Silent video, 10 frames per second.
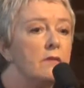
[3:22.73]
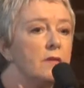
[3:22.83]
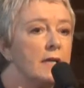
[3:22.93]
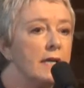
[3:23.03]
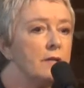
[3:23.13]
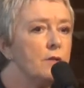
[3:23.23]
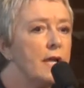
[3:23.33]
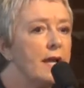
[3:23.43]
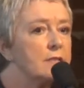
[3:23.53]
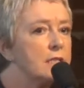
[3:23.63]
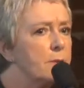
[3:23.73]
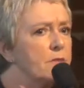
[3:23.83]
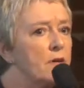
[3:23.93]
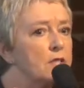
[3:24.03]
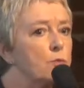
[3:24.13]
the internet, some
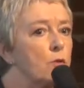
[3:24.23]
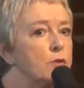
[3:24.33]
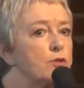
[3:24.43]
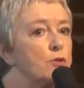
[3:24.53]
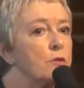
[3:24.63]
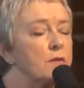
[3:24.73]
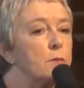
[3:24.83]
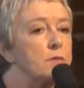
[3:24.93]
of us weren't sure if it